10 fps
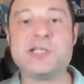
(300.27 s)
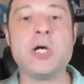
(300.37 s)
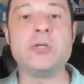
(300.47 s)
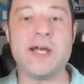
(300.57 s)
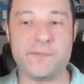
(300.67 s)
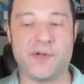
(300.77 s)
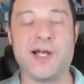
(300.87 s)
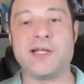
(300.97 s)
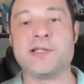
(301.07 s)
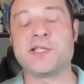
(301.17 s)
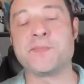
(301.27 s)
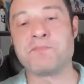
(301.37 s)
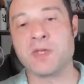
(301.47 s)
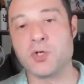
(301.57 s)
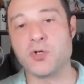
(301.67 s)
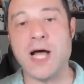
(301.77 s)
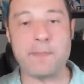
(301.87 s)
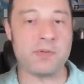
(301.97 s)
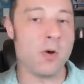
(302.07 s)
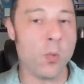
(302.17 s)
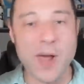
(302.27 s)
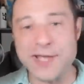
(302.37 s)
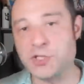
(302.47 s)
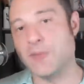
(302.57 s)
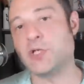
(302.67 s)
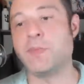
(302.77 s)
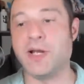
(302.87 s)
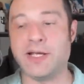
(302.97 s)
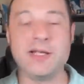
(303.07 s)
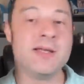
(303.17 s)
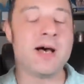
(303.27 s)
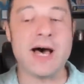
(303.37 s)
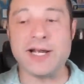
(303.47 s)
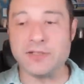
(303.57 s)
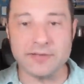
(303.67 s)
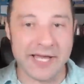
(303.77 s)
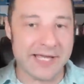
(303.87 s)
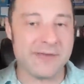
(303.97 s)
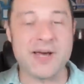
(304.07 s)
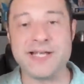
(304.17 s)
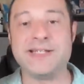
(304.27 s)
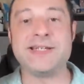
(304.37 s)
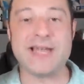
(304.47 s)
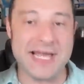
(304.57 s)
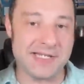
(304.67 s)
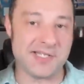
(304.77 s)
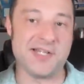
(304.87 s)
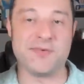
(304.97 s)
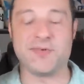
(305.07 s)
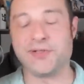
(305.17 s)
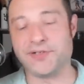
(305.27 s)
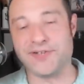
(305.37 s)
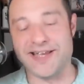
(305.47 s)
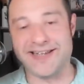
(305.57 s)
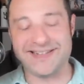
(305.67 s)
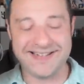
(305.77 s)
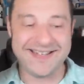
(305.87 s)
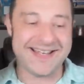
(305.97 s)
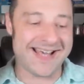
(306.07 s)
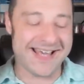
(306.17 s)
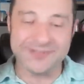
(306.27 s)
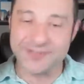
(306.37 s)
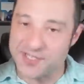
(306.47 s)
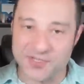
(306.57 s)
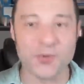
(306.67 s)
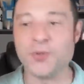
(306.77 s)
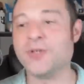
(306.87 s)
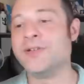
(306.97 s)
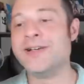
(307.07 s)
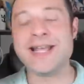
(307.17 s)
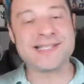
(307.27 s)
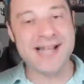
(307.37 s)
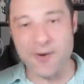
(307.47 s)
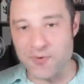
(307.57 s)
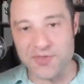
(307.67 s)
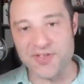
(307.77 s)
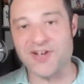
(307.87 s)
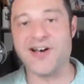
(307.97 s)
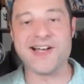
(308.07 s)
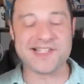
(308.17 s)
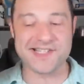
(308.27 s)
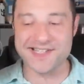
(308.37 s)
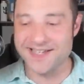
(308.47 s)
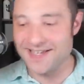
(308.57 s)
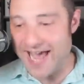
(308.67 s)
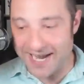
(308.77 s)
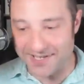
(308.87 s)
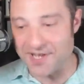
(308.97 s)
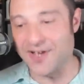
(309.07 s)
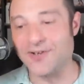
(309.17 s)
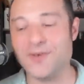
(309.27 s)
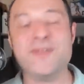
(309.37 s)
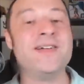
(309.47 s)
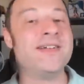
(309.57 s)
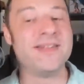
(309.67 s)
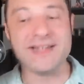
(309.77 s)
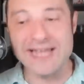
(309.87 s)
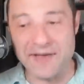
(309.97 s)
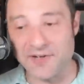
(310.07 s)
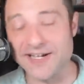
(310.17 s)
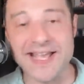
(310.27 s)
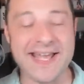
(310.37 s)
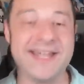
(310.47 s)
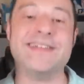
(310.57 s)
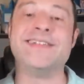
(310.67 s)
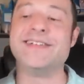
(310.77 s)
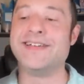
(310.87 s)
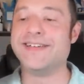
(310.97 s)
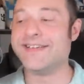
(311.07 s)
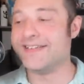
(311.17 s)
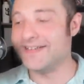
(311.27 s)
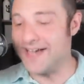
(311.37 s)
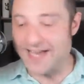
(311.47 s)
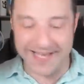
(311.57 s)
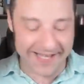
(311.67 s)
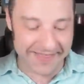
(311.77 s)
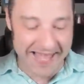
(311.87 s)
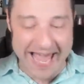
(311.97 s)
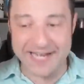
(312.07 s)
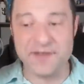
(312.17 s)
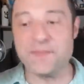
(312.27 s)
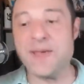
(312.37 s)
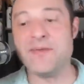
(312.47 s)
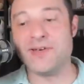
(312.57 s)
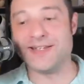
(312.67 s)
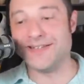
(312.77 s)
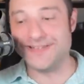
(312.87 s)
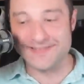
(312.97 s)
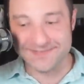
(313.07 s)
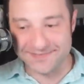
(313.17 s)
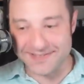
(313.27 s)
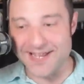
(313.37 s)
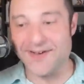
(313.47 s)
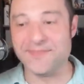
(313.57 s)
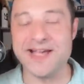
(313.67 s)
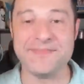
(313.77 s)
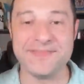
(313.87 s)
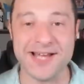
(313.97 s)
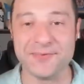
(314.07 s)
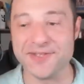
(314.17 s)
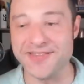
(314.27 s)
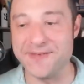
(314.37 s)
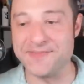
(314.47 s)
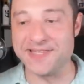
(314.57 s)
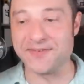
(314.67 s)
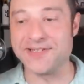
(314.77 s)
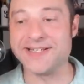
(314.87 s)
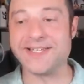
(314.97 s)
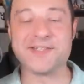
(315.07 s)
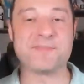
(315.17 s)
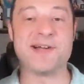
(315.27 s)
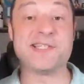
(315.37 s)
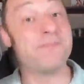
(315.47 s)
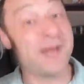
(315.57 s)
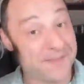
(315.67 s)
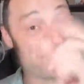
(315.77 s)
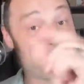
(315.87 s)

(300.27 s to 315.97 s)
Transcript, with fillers: don't let friends drop way too much money on a lame idea at Disney World, okay? Uh, it looks cool. It's not worth the cost. Heck no. Never again. Uh, they had enough of my money. No, I'm, I'm done with them and their ridiculous pricing. But,